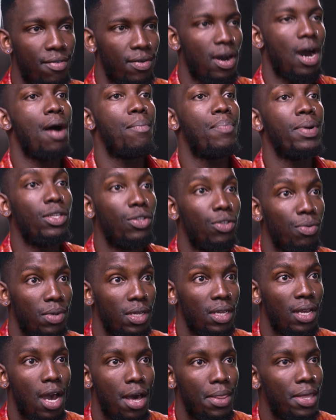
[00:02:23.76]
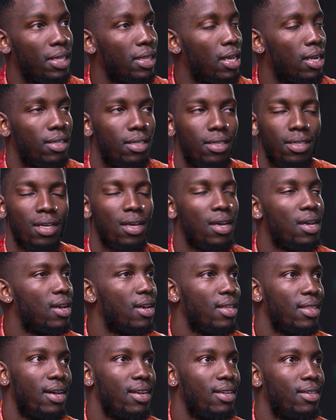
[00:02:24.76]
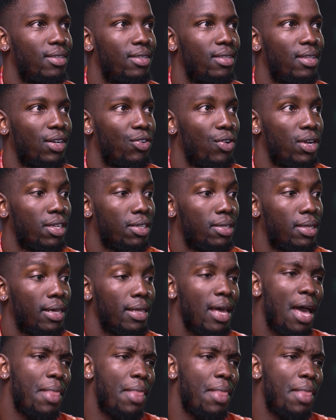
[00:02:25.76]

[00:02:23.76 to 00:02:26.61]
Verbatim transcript: ever happened to me. I think that's that is the greatest thing.